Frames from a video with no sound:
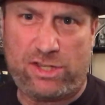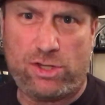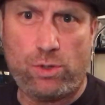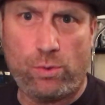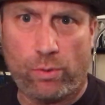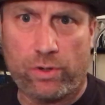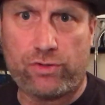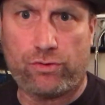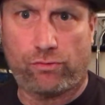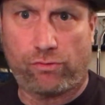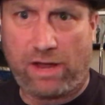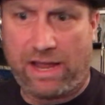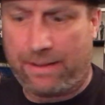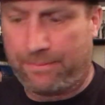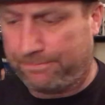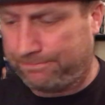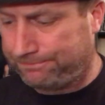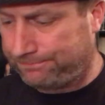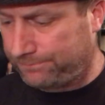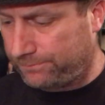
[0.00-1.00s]
200
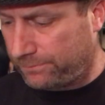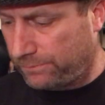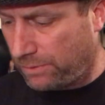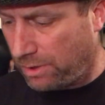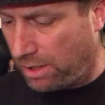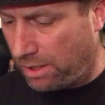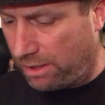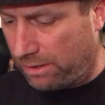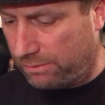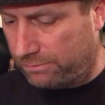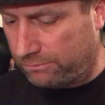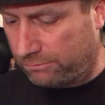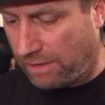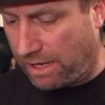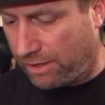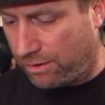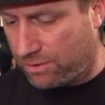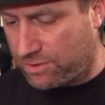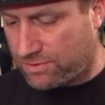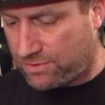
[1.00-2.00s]
gram
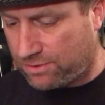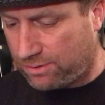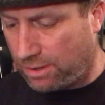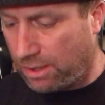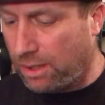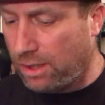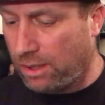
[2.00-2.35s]
records,